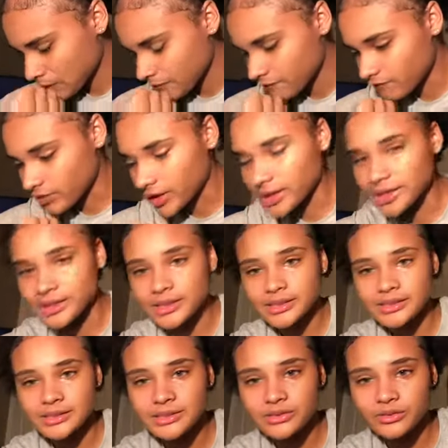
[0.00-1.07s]
find a
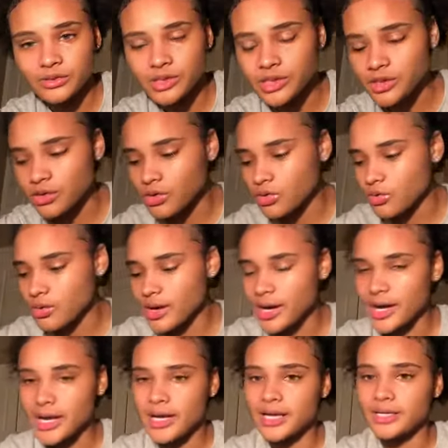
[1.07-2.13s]
good studio,
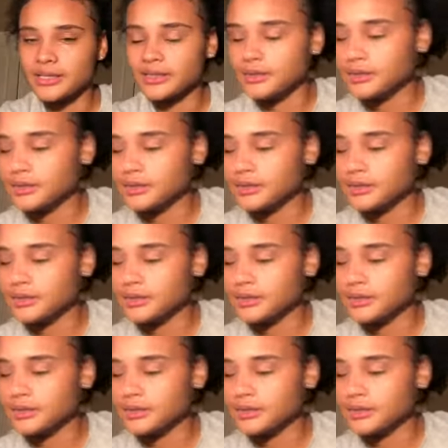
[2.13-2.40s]
and